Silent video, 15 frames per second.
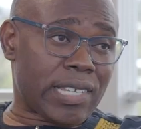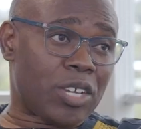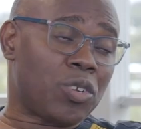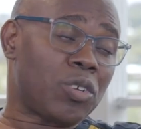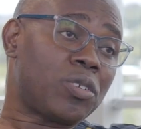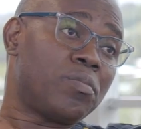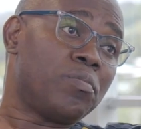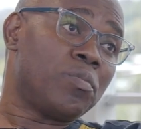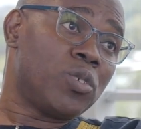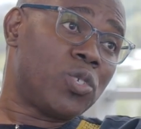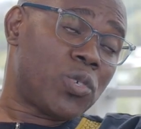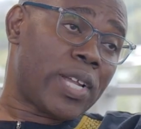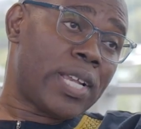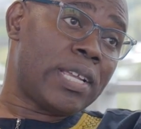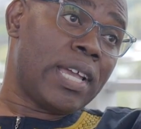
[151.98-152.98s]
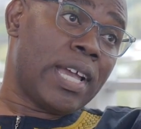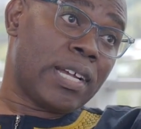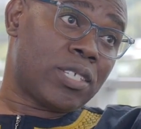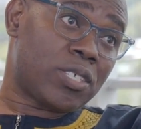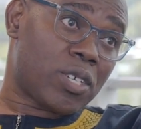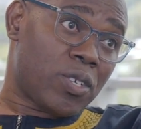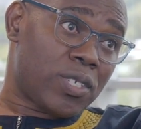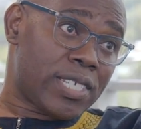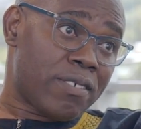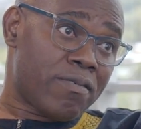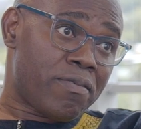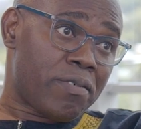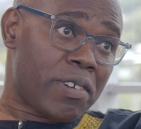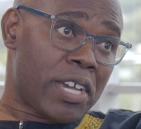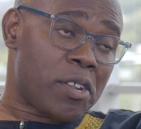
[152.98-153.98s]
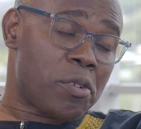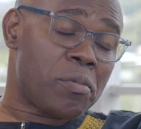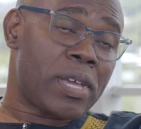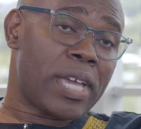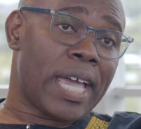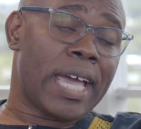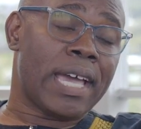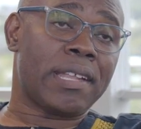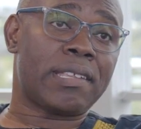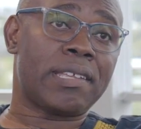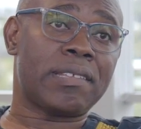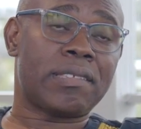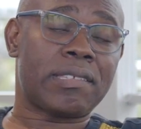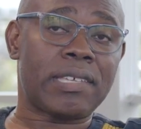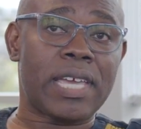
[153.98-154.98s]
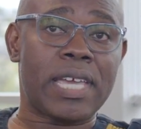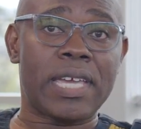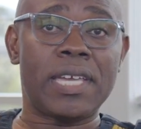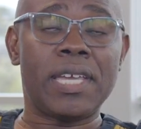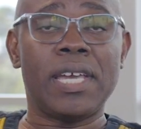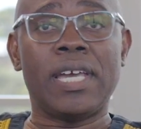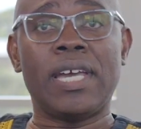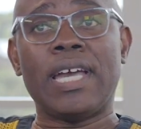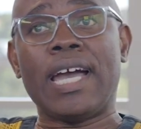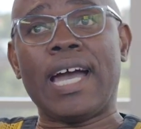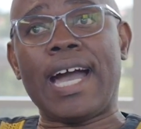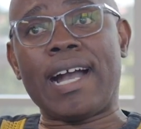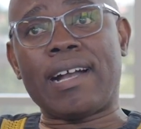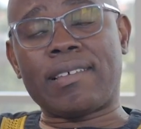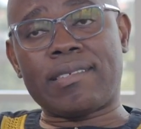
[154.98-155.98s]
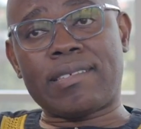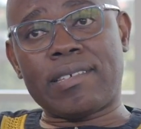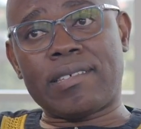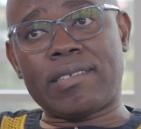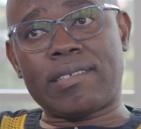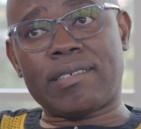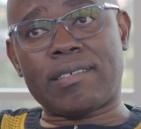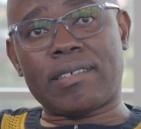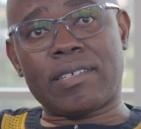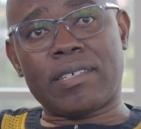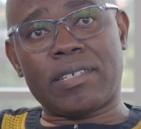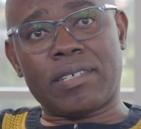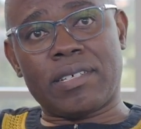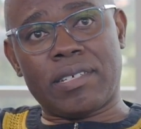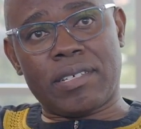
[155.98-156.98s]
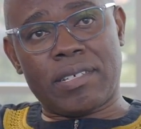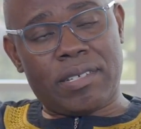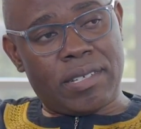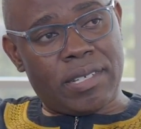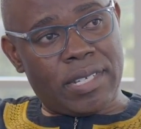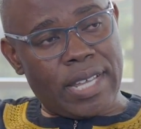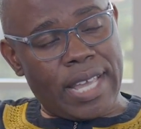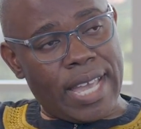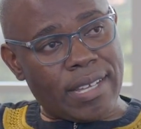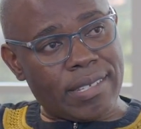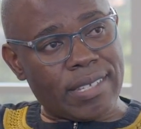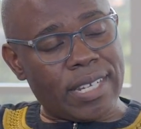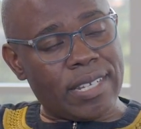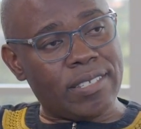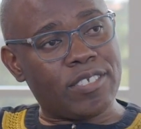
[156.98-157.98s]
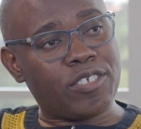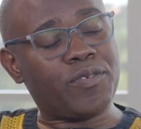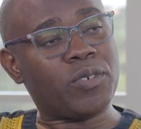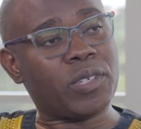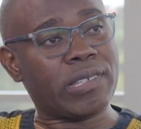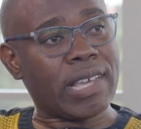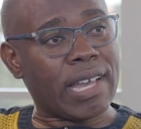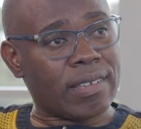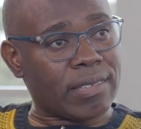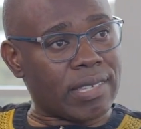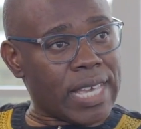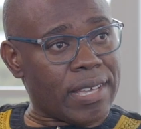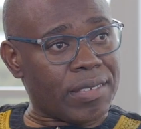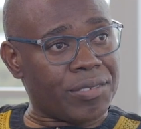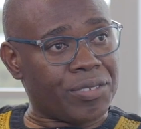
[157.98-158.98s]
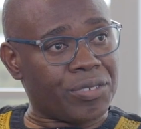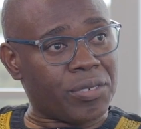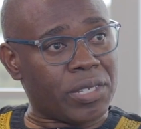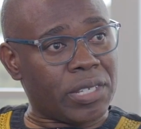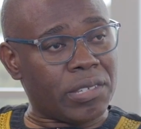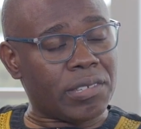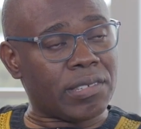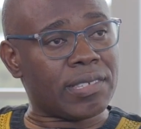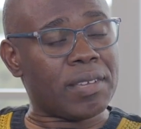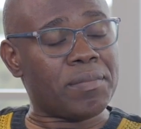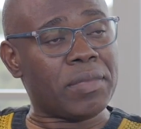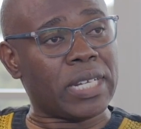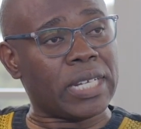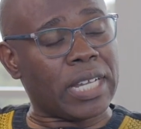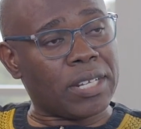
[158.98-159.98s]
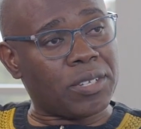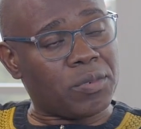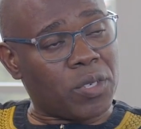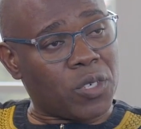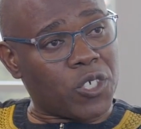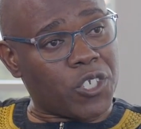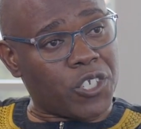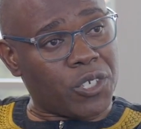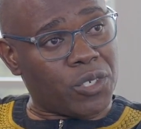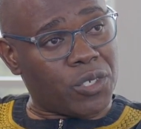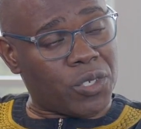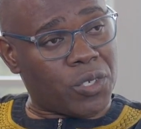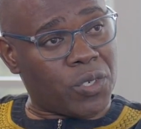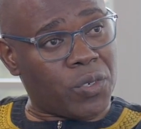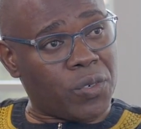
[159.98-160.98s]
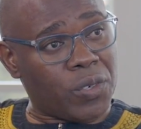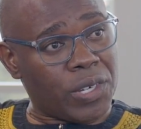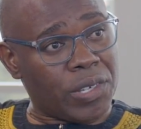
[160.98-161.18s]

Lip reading: are not mutually exclusive. And we add and say access and excellence for success. So this is something that we continue to do